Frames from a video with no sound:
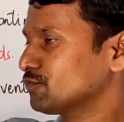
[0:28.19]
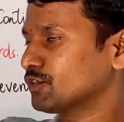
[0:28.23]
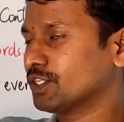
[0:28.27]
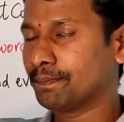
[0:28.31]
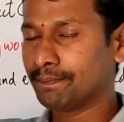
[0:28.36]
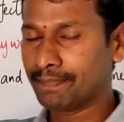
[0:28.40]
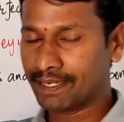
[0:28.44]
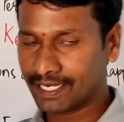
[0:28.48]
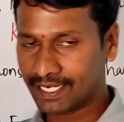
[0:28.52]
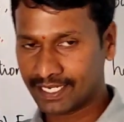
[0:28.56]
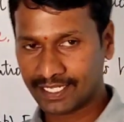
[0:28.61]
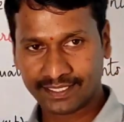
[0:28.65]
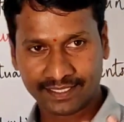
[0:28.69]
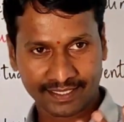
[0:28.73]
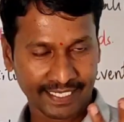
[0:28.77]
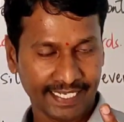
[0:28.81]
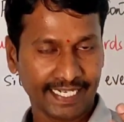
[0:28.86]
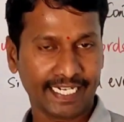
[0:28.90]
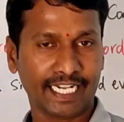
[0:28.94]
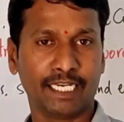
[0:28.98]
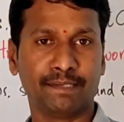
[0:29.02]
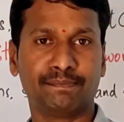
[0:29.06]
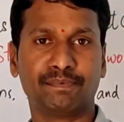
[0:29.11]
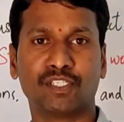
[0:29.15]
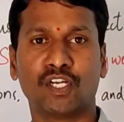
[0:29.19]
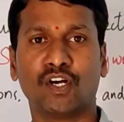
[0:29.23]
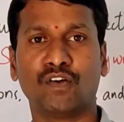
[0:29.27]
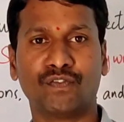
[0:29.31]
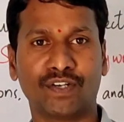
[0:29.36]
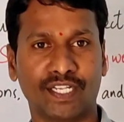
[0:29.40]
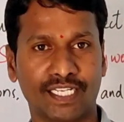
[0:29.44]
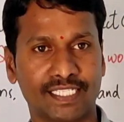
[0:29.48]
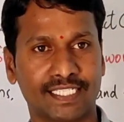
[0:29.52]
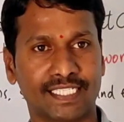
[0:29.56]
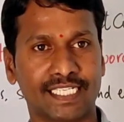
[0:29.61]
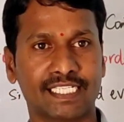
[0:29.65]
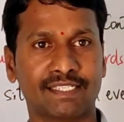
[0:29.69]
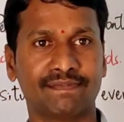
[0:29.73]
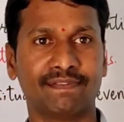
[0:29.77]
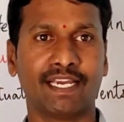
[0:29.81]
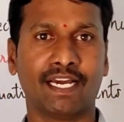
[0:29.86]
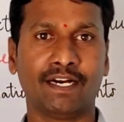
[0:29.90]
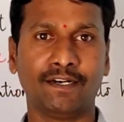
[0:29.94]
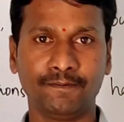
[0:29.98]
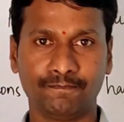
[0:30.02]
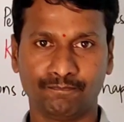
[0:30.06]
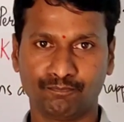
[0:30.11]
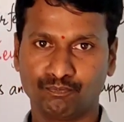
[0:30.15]
Mainly three types of tenses we
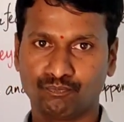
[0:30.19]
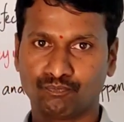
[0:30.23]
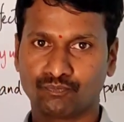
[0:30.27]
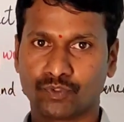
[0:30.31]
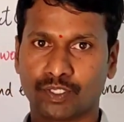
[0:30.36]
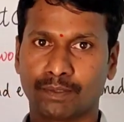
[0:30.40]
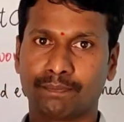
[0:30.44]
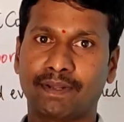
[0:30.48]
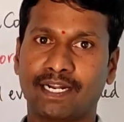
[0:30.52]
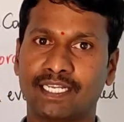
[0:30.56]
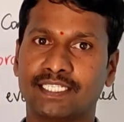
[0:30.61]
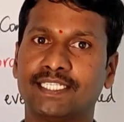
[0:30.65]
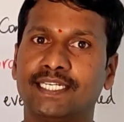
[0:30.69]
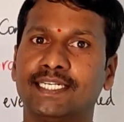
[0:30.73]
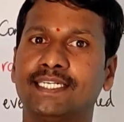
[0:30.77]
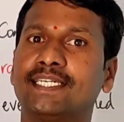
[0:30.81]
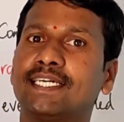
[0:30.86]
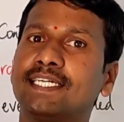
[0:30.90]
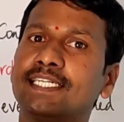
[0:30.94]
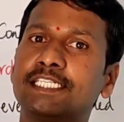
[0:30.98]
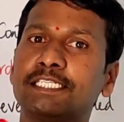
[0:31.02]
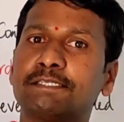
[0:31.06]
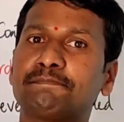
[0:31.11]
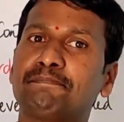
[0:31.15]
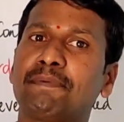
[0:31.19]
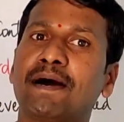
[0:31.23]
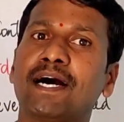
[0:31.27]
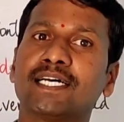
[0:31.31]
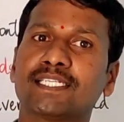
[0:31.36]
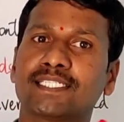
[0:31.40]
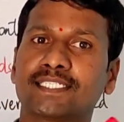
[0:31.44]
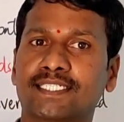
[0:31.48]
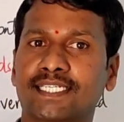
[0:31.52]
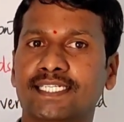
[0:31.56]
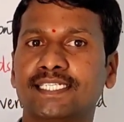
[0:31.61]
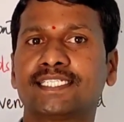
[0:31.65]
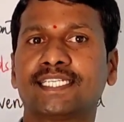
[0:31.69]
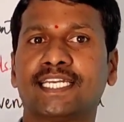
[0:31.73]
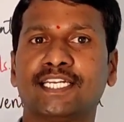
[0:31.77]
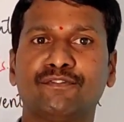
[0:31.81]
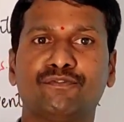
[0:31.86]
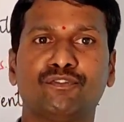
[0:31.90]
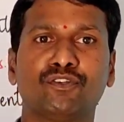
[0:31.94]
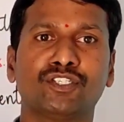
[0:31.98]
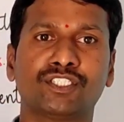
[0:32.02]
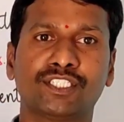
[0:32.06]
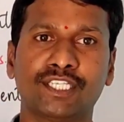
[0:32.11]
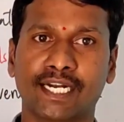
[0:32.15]
have: present tense, past tense and
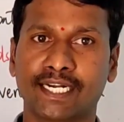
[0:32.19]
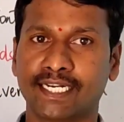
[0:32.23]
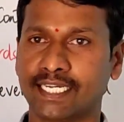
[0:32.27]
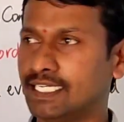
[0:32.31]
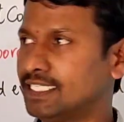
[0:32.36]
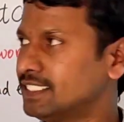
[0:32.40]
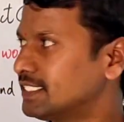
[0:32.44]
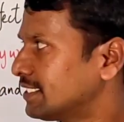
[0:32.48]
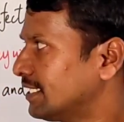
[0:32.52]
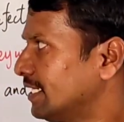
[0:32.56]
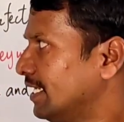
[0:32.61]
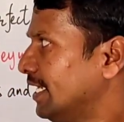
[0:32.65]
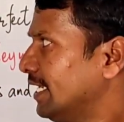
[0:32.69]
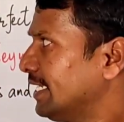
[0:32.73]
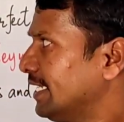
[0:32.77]
future tense.